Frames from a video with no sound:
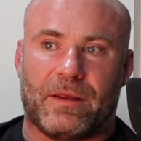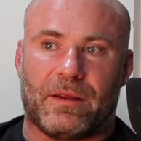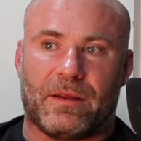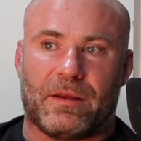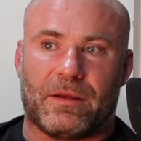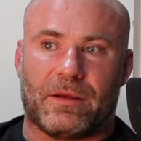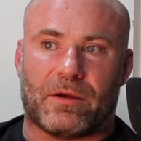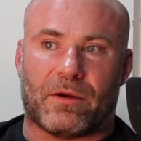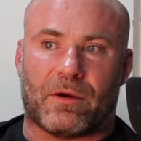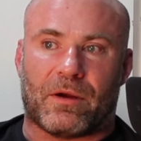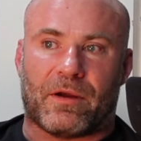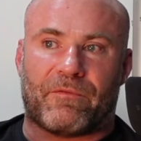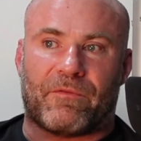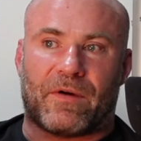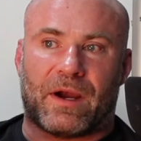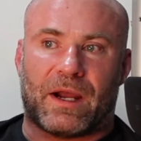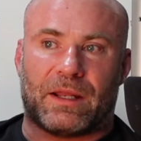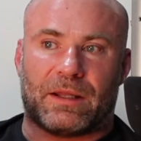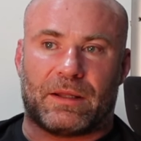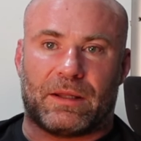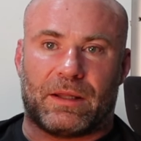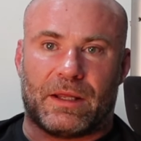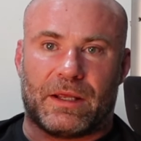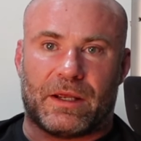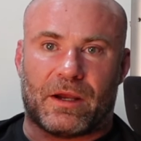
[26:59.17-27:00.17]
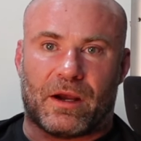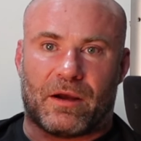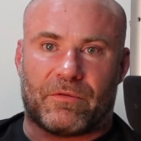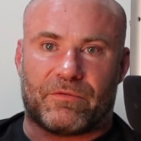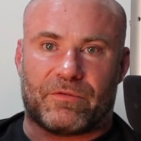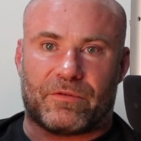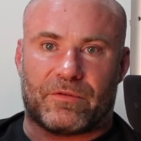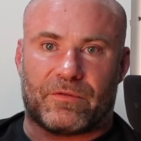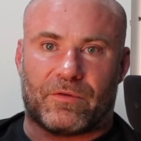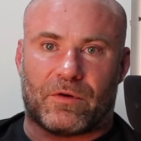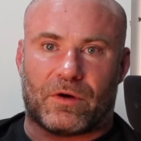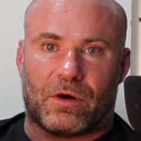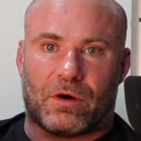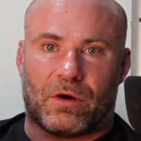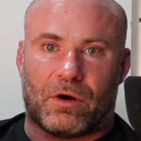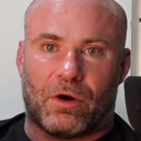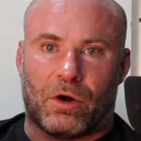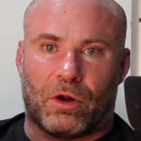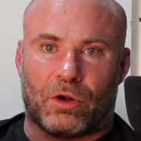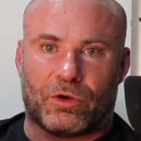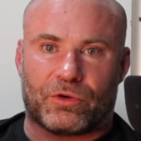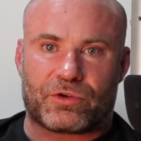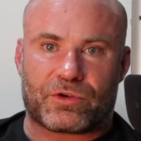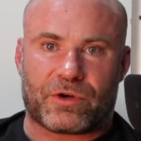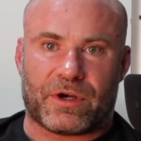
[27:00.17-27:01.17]
lay off of
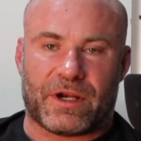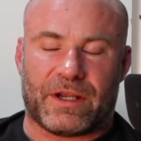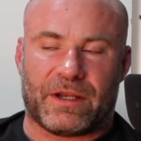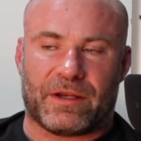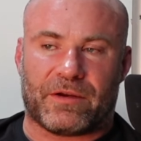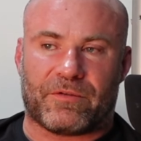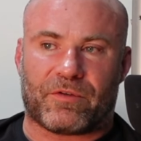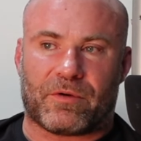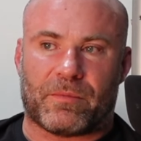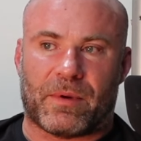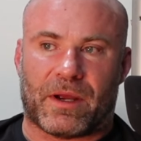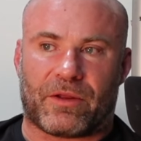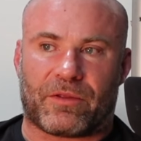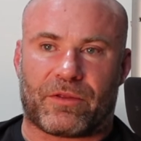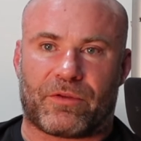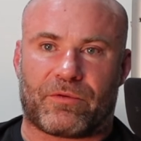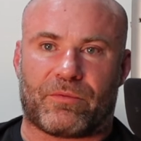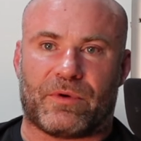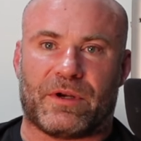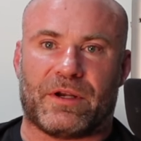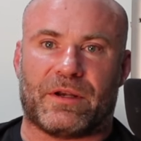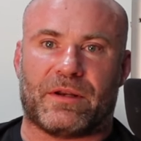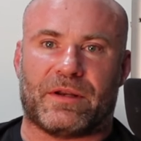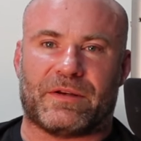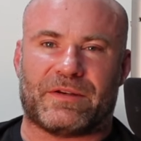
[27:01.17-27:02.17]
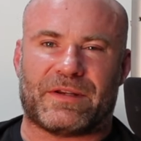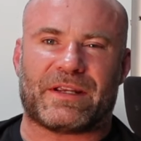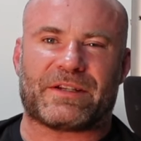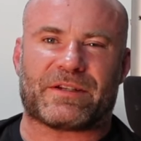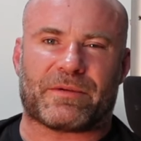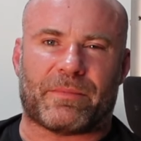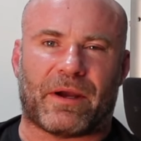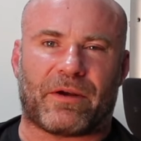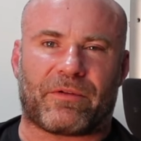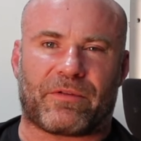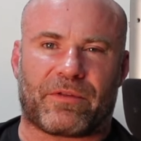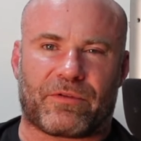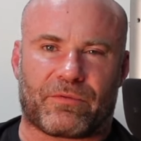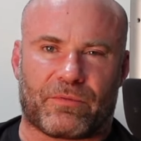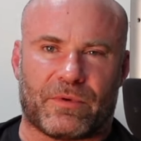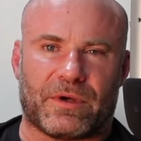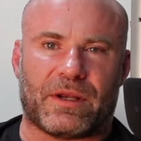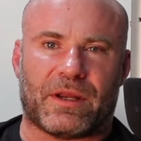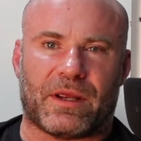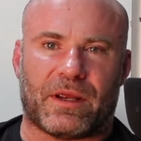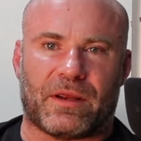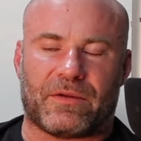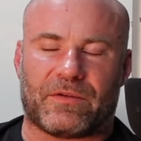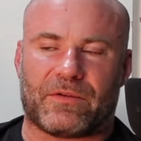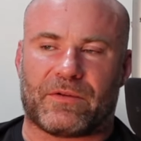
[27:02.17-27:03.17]
all training for it takes about 3
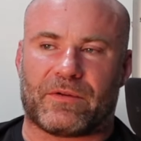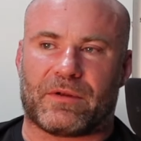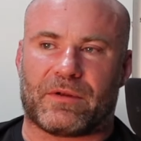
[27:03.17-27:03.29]
days,